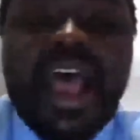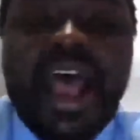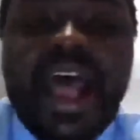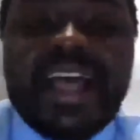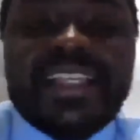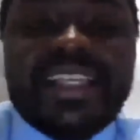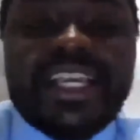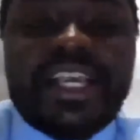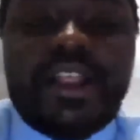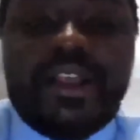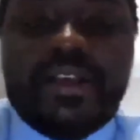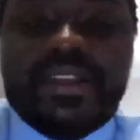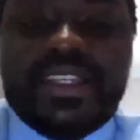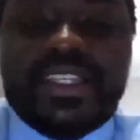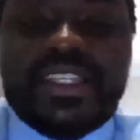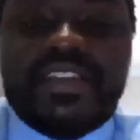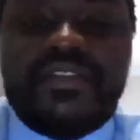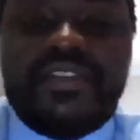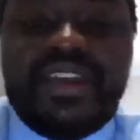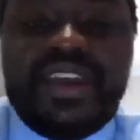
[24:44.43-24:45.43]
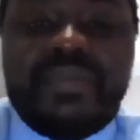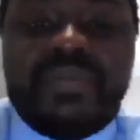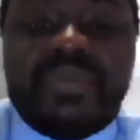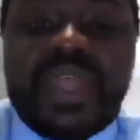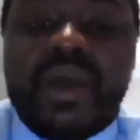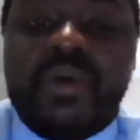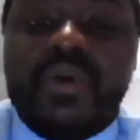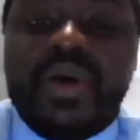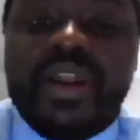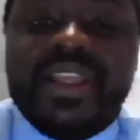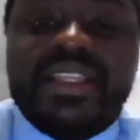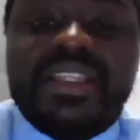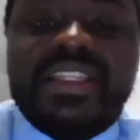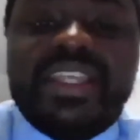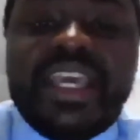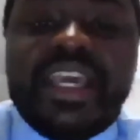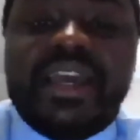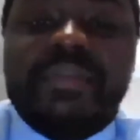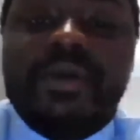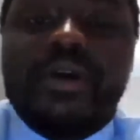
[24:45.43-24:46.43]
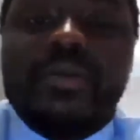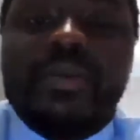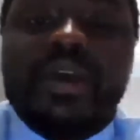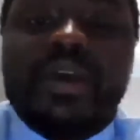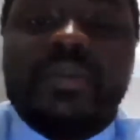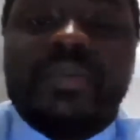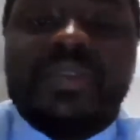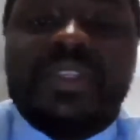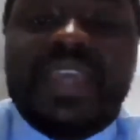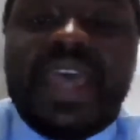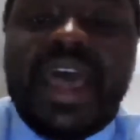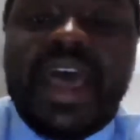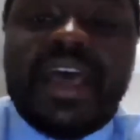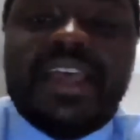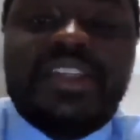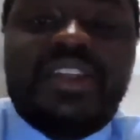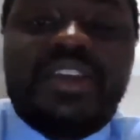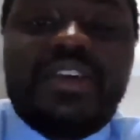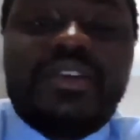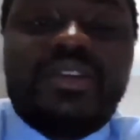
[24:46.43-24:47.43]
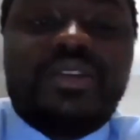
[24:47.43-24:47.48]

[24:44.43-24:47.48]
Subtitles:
As I close this event, I want to take a moment to ask you